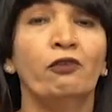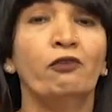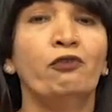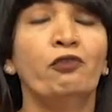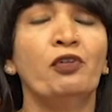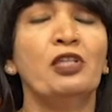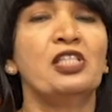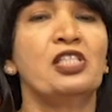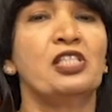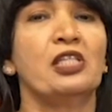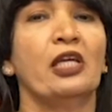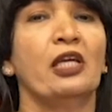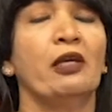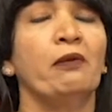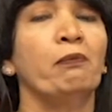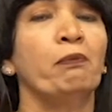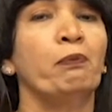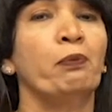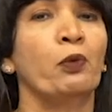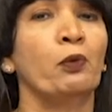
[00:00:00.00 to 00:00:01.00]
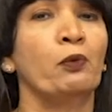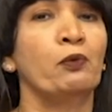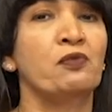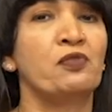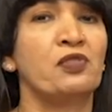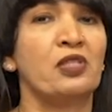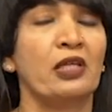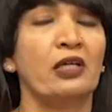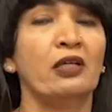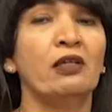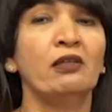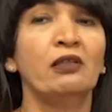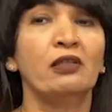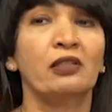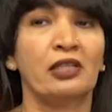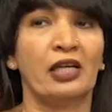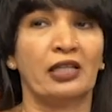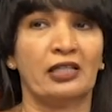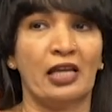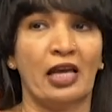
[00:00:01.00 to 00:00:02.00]
which improves the
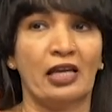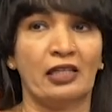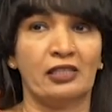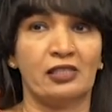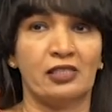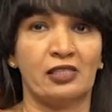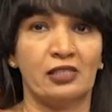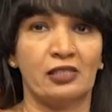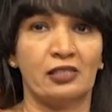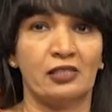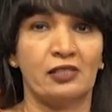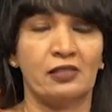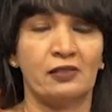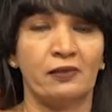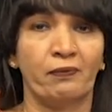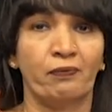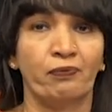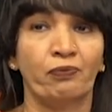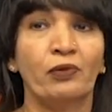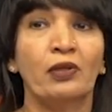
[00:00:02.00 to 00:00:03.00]
catalysis.